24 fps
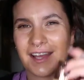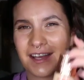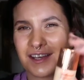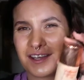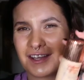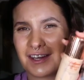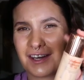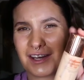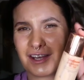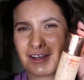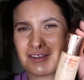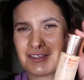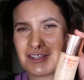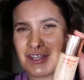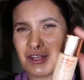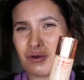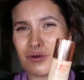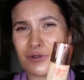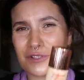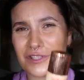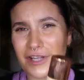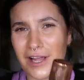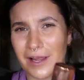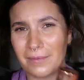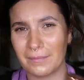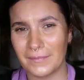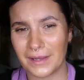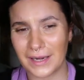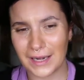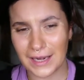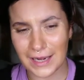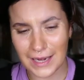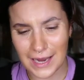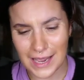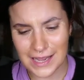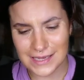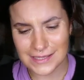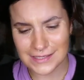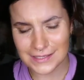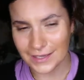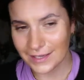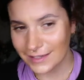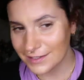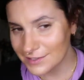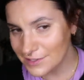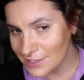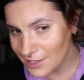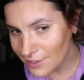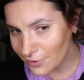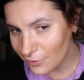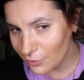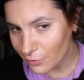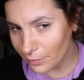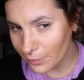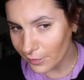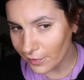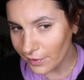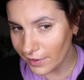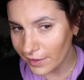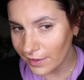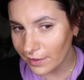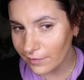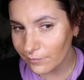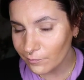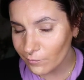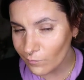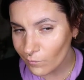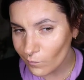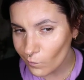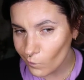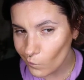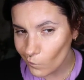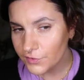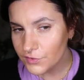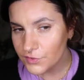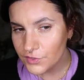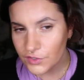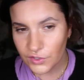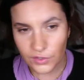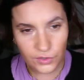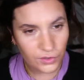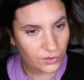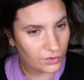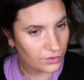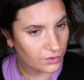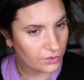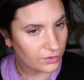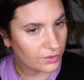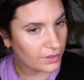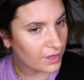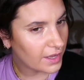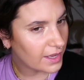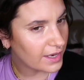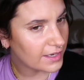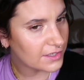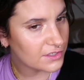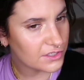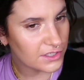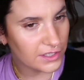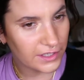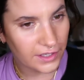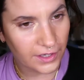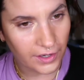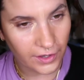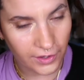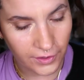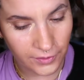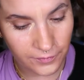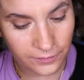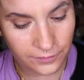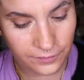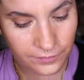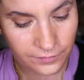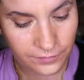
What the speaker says: Gonna go to the all-time classic Tilbury to actually know.